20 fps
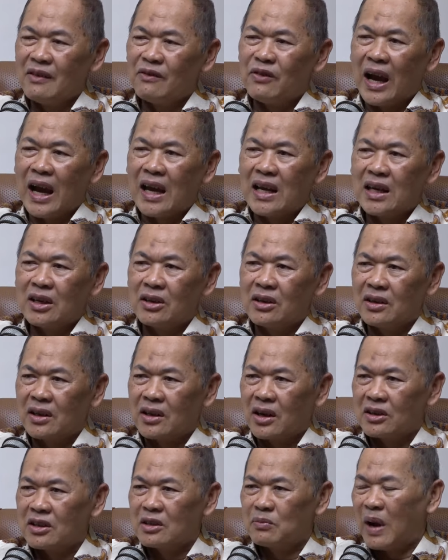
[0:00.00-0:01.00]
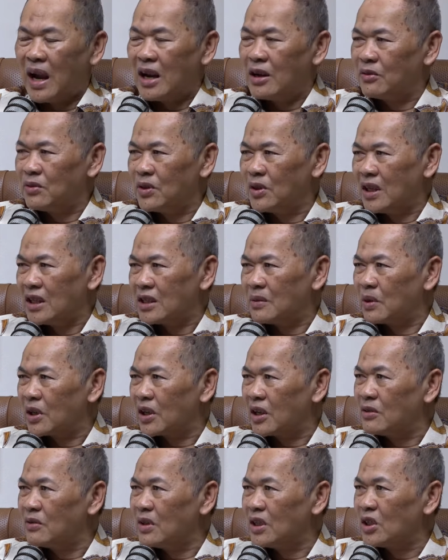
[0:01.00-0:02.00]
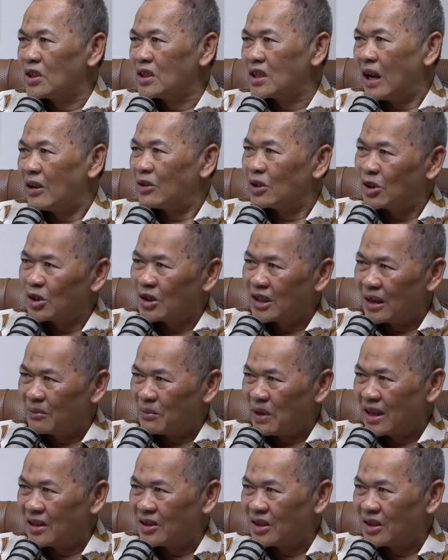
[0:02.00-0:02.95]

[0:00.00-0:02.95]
very low cost biofuel is because we use autothermal